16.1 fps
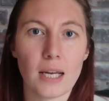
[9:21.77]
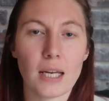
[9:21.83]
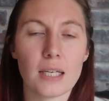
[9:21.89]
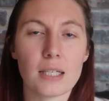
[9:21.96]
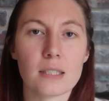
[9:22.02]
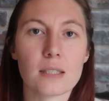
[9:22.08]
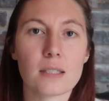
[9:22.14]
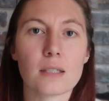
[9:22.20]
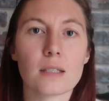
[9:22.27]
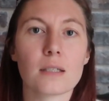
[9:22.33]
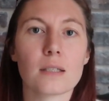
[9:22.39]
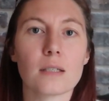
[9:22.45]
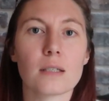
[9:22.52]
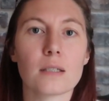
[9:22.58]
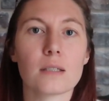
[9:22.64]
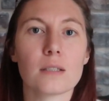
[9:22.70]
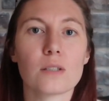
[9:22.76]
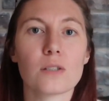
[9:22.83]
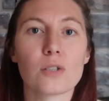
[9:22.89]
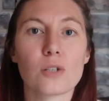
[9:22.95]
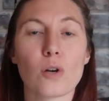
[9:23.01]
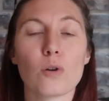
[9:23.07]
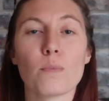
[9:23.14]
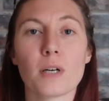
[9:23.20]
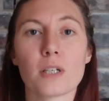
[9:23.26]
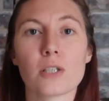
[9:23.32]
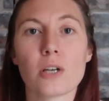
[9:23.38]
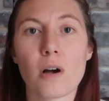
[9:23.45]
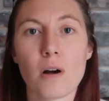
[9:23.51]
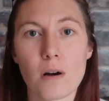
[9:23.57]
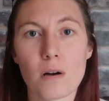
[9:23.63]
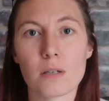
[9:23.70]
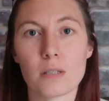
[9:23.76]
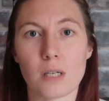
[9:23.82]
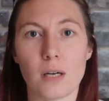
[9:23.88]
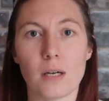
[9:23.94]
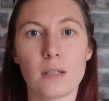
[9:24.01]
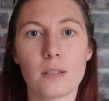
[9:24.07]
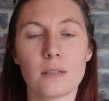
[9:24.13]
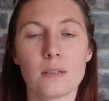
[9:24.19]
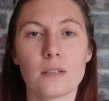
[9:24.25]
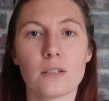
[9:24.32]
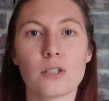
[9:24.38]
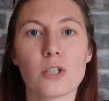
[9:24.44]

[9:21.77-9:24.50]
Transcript: It's so much harder